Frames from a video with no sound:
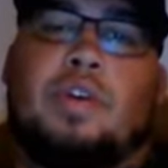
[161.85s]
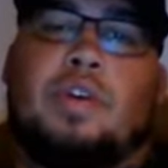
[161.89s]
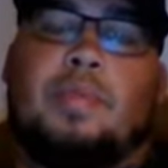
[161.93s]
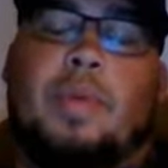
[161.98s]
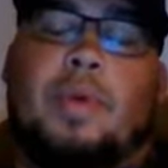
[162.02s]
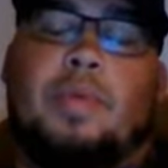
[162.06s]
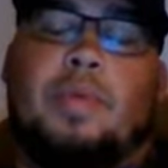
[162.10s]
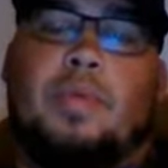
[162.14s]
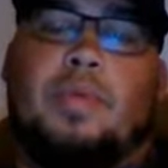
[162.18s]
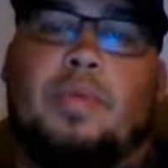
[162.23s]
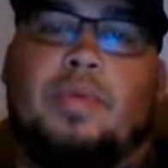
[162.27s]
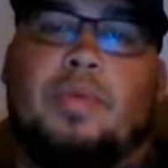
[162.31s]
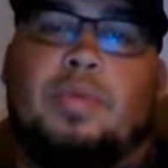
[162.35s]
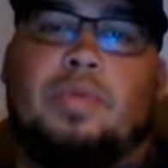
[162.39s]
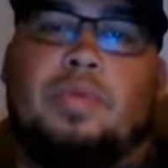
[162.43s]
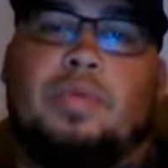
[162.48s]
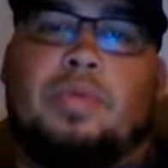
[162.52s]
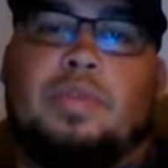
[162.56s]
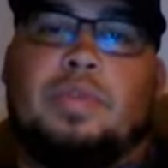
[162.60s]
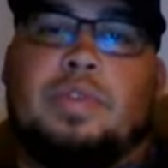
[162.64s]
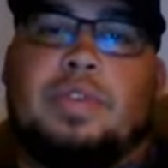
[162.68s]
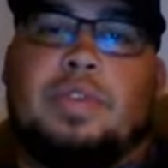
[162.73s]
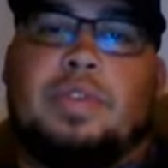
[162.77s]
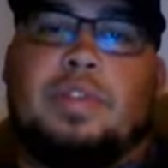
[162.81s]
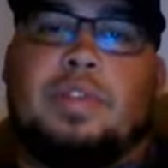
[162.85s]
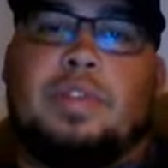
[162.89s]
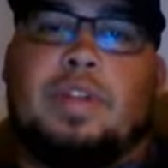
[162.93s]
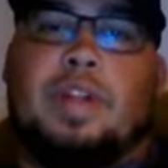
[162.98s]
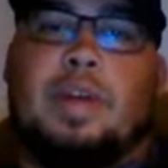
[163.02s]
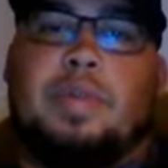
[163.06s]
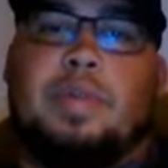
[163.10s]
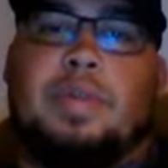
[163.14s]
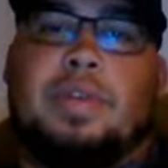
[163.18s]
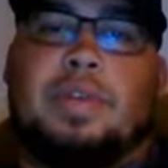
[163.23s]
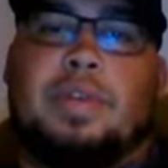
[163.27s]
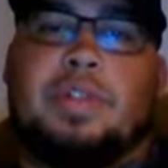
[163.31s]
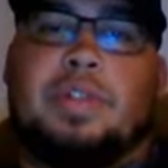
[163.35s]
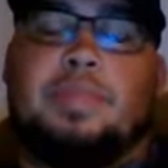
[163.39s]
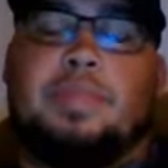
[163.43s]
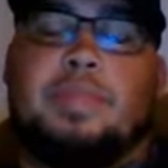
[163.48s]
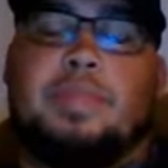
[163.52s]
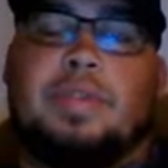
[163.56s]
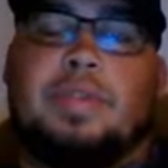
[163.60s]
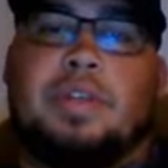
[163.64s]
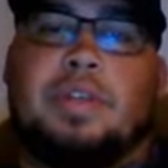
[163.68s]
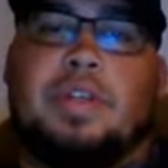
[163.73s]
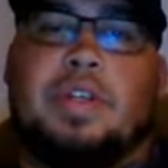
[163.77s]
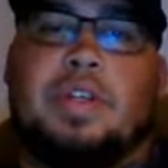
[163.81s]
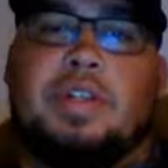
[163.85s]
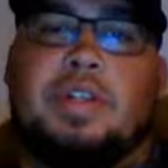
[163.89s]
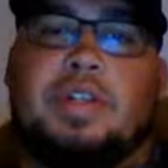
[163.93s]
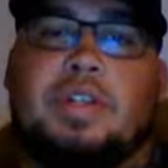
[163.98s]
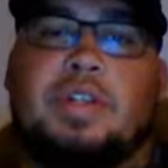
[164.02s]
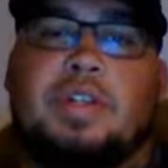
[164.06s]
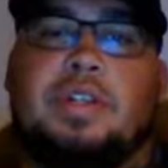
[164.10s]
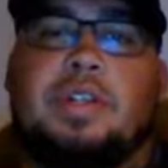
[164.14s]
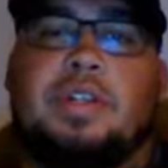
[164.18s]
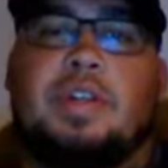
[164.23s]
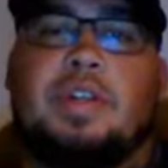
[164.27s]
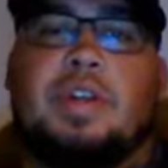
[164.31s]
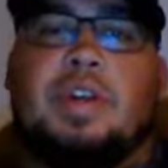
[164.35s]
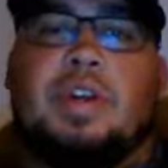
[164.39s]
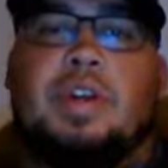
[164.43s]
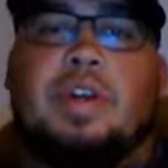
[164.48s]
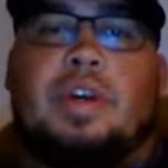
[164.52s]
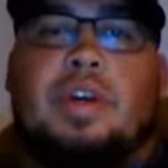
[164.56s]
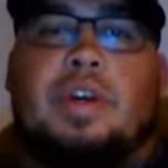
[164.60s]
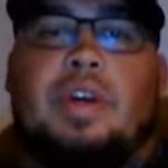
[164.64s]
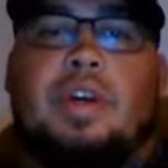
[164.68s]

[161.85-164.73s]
of my rules, limits, and procedures